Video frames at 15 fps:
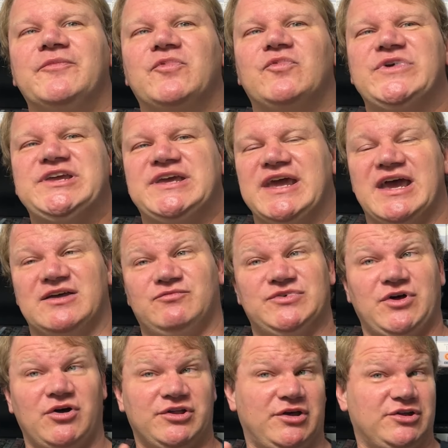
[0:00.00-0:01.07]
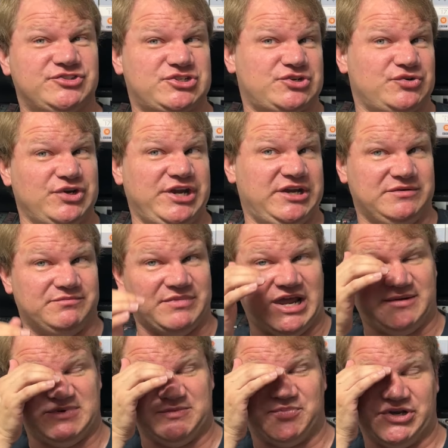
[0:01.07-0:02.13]
We can't. On screen,
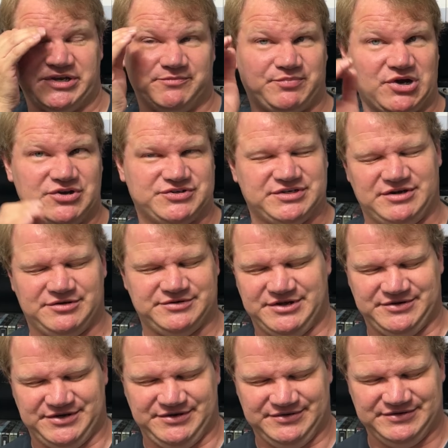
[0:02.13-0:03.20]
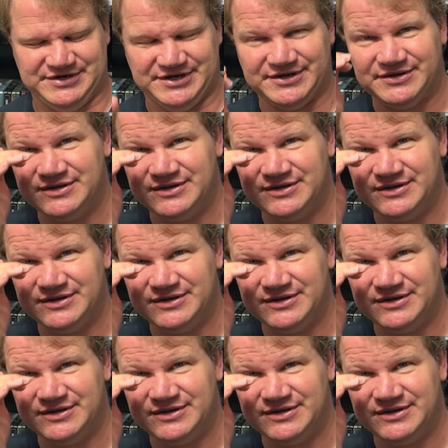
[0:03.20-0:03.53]
maybe, but in person, oh, no, no, no.